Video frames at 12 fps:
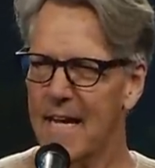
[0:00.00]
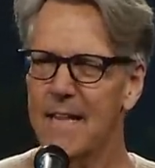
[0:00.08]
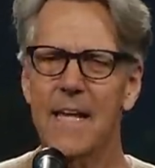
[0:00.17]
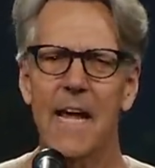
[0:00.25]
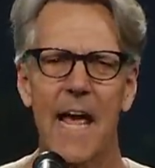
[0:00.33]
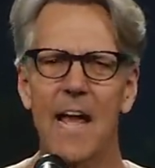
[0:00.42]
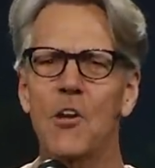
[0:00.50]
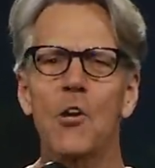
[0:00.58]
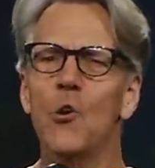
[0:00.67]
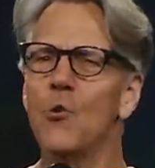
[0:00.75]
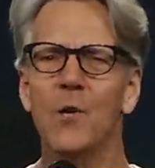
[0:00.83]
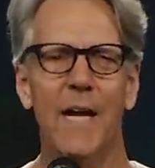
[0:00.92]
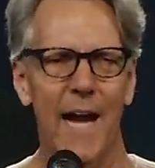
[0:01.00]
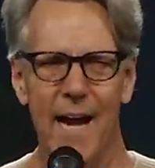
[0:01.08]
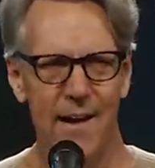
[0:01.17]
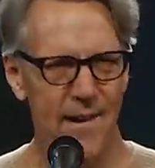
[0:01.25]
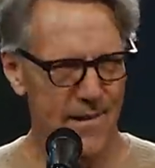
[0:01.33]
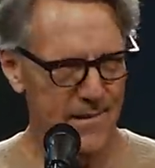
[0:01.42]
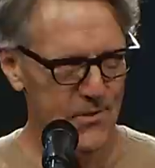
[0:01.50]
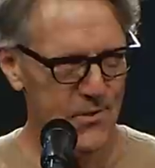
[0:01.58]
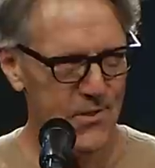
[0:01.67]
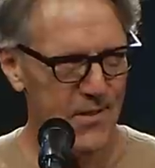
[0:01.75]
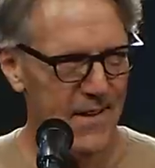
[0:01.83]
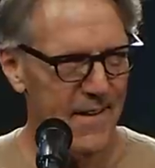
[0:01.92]
In the end, who
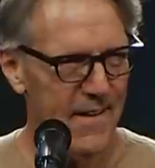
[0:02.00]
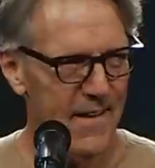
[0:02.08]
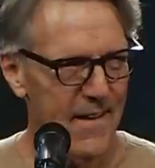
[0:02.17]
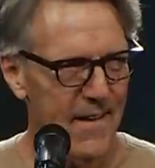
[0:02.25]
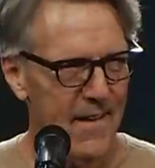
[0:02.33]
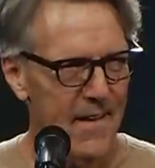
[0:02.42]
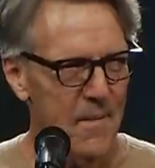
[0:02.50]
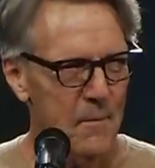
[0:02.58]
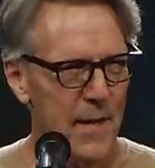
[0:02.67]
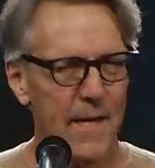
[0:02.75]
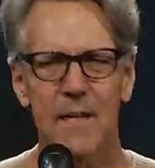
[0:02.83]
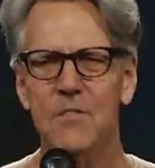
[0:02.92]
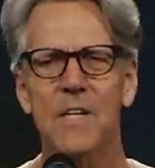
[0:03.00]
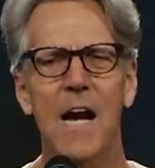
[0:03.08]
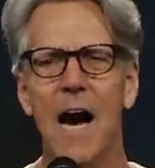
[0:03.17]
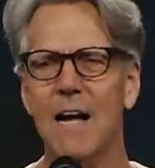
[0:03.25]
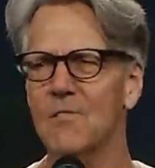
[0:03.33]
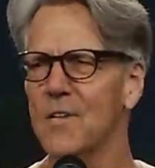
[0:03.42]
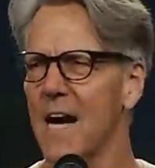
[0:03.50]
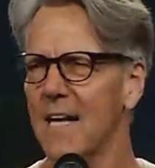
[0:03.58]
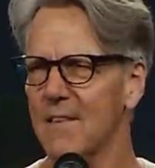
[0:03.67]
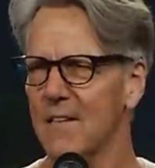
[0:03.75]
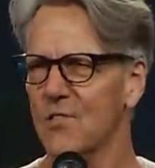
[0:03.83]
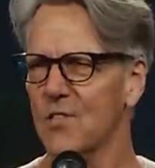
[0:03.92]
cares? Because God's
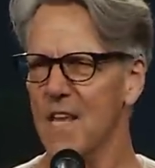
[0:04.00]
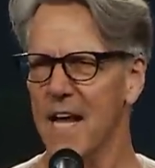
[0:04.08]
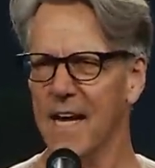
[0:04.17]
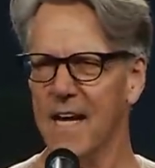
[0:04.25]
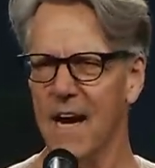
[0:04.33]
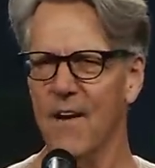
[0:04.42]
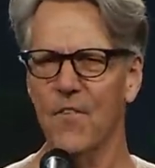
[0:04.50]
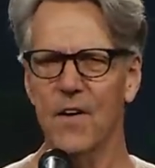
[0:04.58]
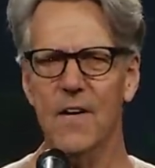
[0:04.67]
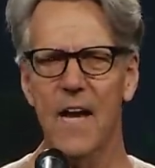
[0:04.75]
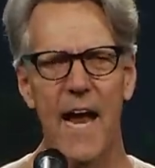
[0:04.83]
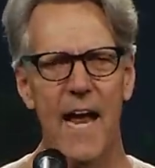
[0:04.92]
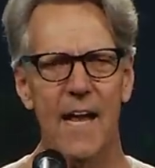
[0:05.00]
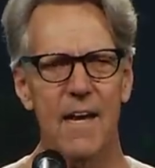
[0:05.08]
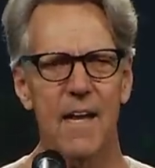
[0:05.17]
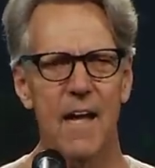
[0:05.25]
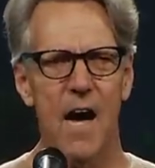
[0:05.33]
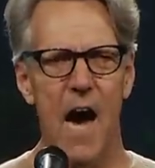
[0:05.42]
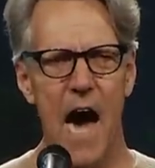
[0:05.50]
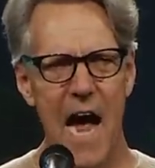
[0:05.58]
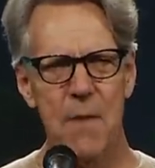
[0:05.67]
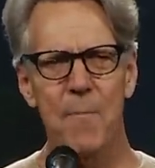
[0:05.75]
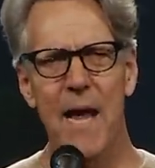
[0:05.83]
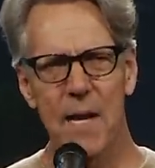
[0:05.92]
got this thing covered, and
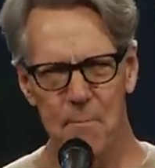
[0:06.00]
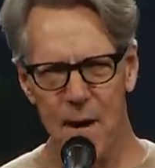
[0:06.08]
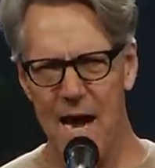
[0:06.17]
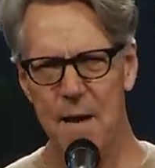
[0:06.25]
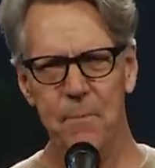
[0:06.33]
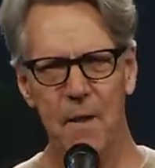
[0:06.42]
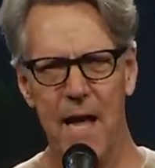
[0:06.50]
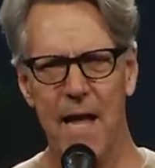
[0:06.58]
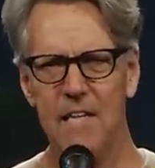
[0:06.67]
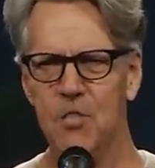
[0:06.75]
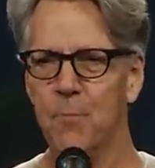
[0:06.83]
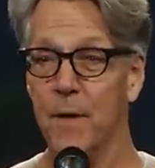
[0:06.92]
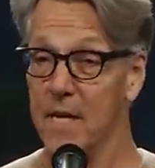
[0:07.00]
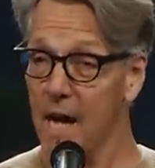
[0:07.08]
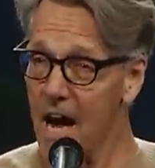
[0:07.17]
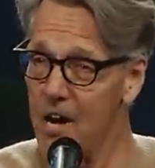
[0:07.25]
I made my plans, but